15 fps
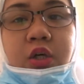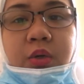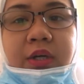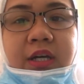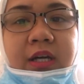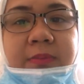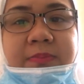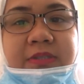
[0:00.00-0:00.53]

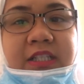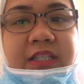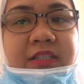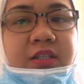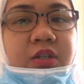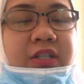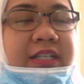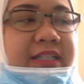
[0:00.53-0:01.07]
quick update
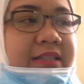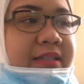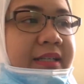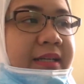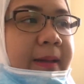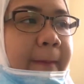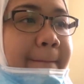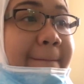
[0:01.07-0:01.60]
ulit,
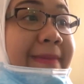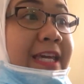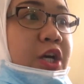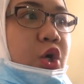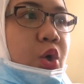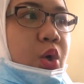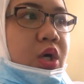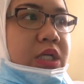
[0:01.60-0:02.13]

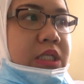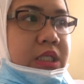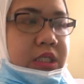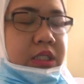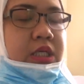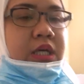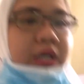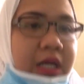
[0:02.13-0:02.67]

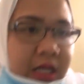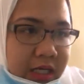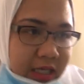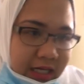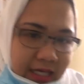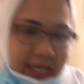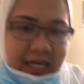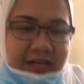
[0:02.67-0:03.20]
because
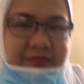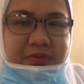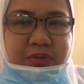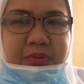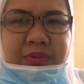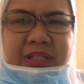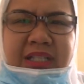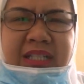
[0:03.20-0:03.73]
I have
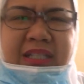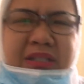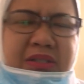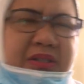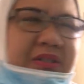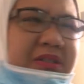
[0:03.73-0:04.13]
to really